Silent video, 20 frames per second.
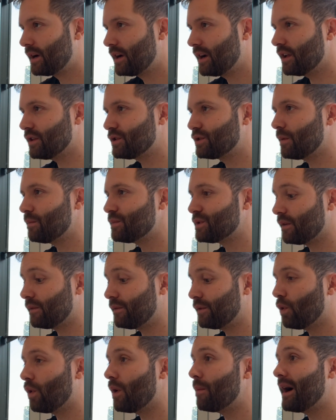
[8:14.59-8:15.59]
in terms of
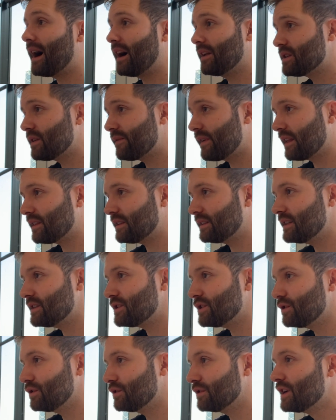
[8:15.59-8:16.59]
your amount of
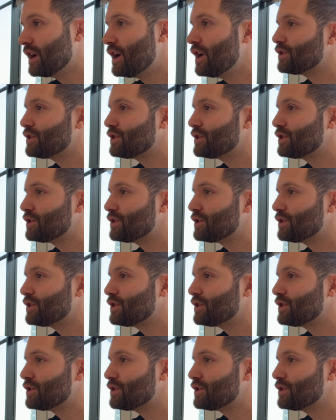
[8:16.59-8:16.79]
athletes you use.